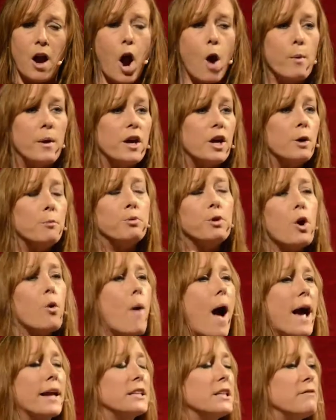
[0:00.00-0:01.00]
Are we going to
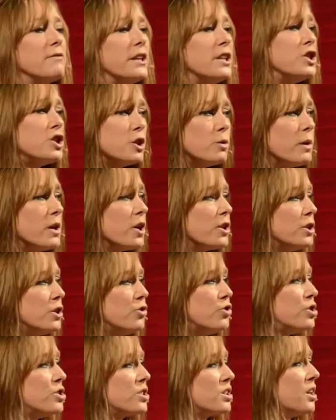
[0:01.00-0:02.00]
proactively do it? Are
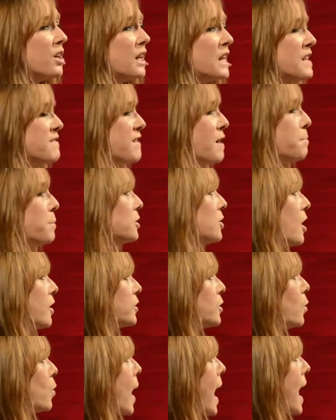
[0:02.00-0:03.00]
you just going to give up
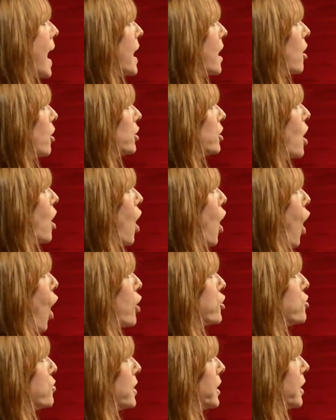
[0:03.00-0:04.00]
along the way?
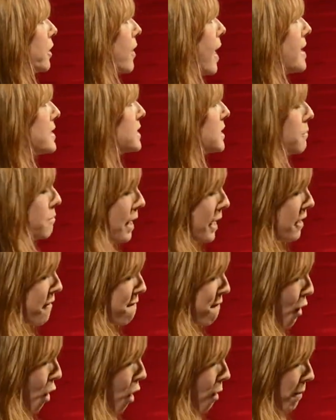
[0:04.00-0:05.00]
Are you going to let somebody
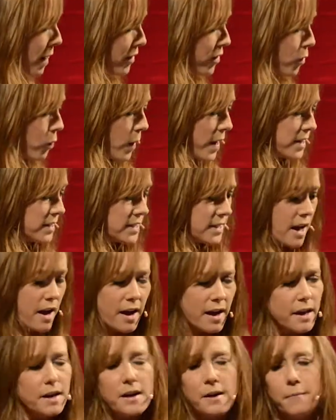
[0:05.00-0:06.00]
fall by the
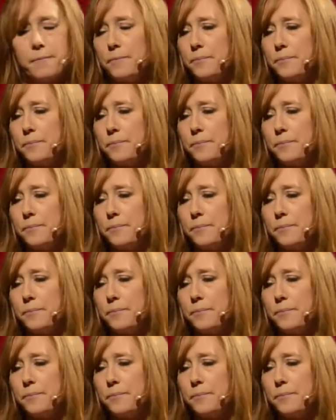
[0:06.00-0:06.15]
wayside?